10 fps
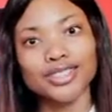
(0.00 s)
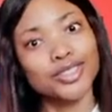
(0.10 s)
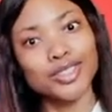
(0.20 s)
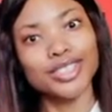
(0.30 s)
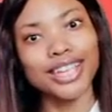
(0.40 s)

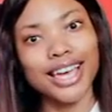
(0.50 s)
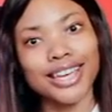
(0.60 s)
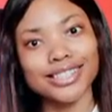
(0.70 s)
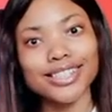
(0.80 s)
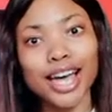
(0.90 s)

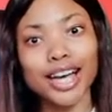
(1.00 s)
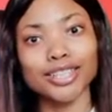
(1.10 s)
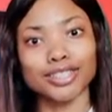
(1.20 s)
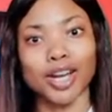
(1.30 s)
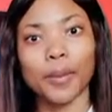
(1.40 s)
today's
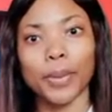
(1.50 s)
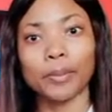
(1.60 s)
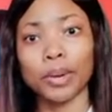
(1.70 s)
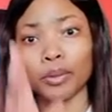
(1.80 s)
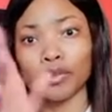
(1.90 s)
topic,
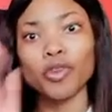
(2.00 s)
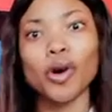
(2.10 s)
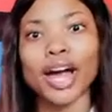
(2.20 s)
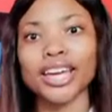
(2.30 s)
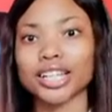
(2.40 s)
but
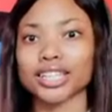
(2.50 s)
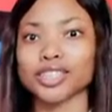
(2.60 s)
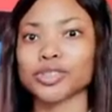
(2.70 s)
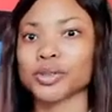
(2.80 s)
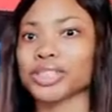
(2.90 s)
before I get
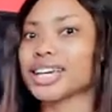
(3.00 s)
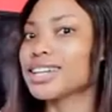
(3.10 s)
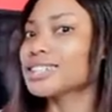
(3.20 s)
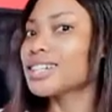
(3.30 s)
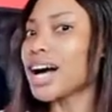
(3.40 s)
into it,
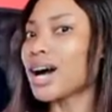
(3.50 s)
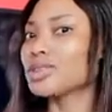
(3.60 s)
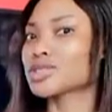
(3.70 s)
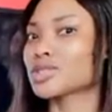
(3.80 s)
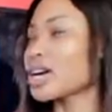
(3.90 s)
I
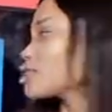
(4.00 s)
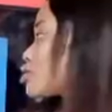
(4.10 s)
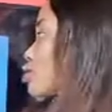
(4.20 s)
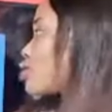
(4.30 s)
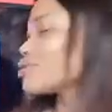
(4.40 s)
was trying
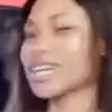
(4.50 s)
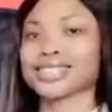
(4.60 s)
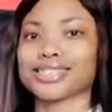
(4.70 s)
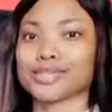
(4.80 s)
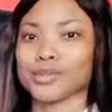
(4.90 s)
to show you
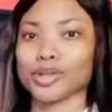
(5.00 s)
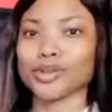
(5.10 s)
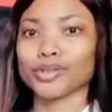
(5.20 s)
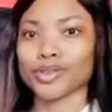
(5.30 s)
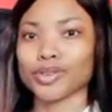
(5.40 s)
guys this
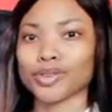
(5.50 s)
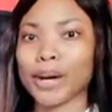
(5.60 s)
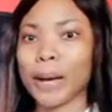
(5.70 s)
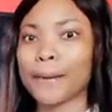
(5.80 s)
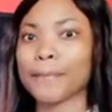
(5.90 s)
beautiful
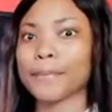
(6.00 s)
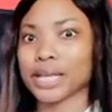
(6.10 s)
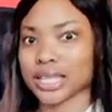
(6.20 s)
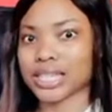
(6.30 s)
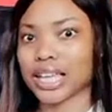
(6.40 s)

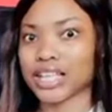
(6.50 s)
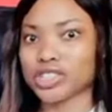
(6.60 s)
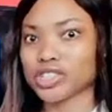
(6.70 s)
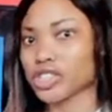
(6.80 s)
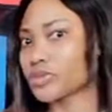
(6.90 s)

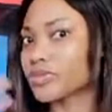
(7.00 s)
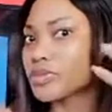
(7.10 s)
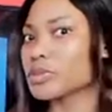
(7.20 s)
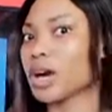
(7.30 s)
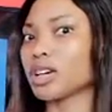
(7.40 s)
message.
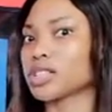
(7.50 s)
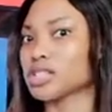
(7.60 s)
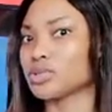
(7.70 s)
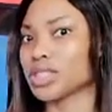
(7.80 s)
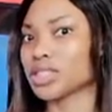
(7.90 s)
I'll
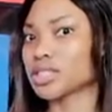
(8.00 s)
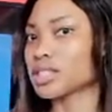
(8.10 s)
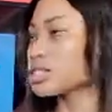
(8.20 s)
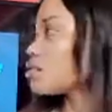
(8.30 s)
just read it,